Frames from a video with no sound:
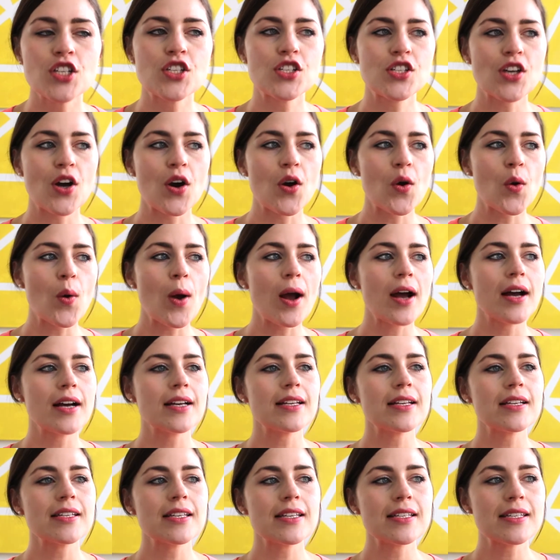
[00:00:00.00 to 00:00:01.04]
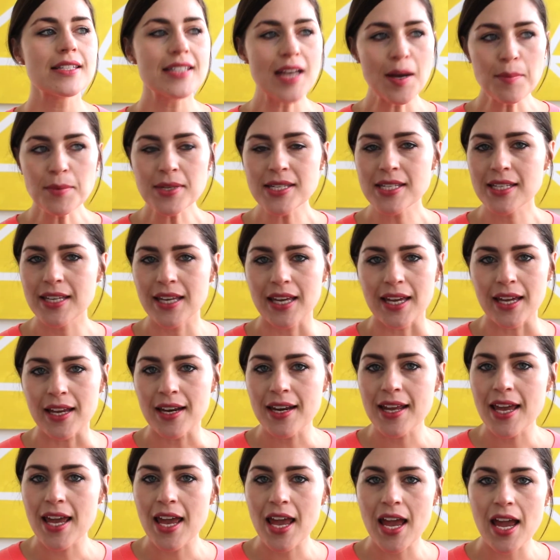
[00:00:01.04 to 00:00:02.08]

So some skin,